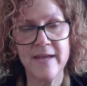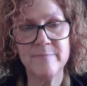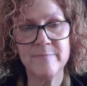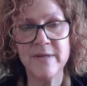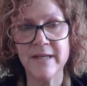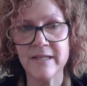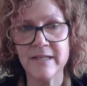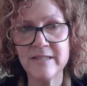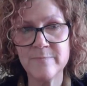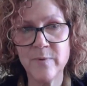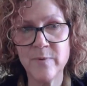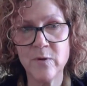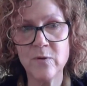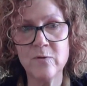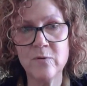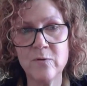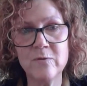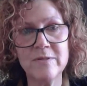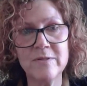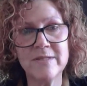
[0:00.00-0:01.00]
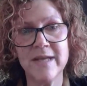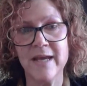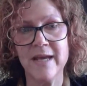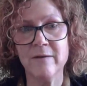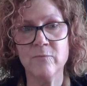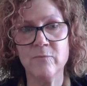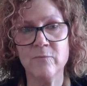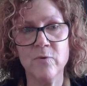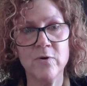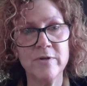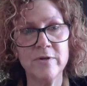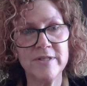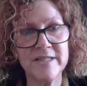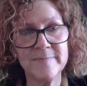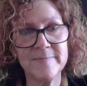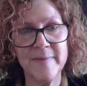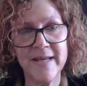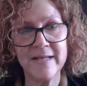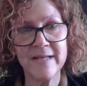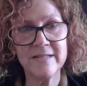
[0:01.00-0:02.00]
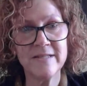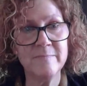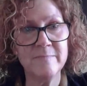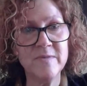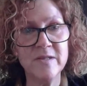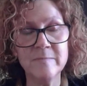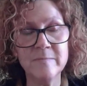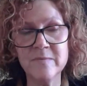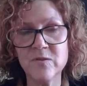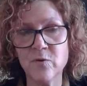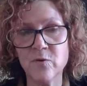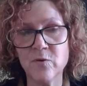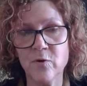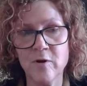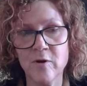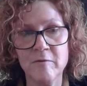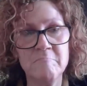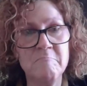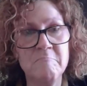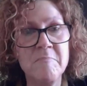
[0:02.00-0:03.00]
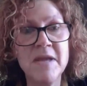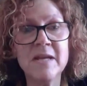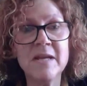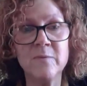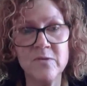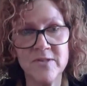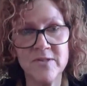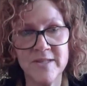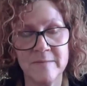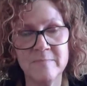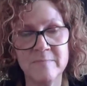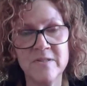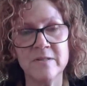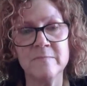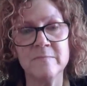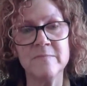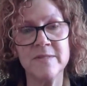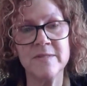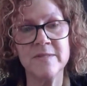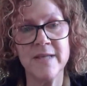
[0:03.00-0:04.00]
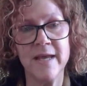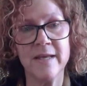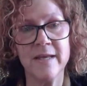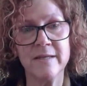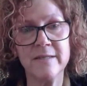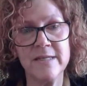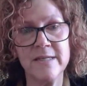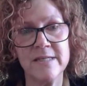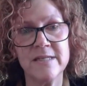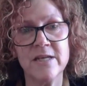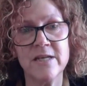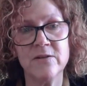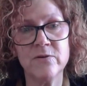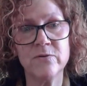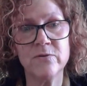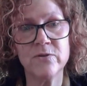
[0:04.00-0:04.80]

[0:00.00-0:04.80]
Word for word: been exposed and weren't displaying symptoms or minimal symptoms, and continue